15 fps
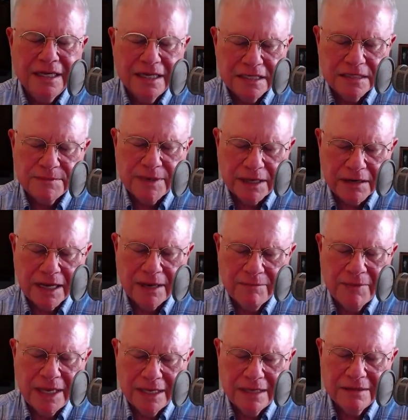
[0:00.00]
It's about
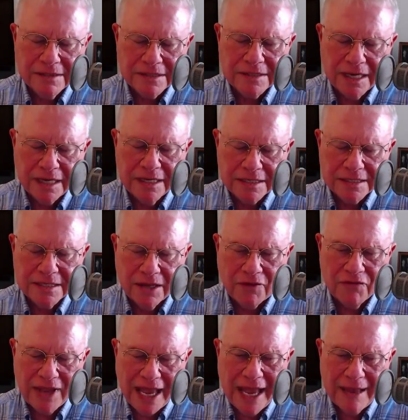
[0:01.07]
making the site
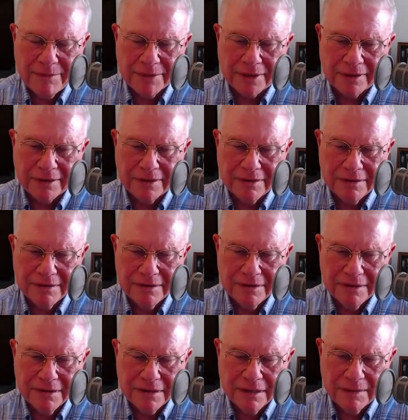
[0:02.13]
itself happen,
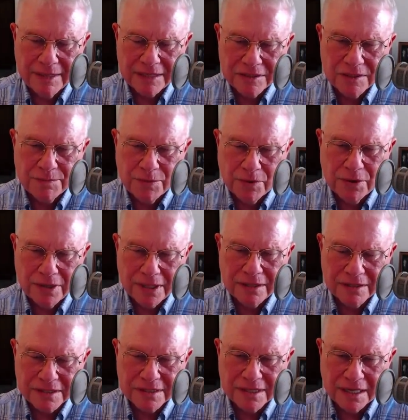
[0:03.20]
about
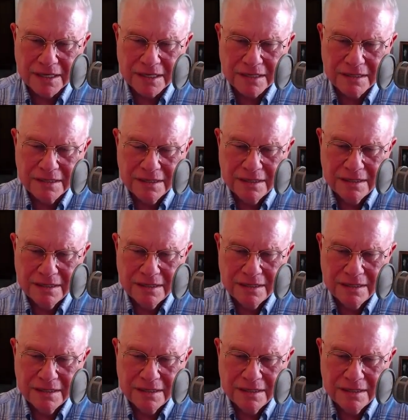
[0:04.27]
supporting the site.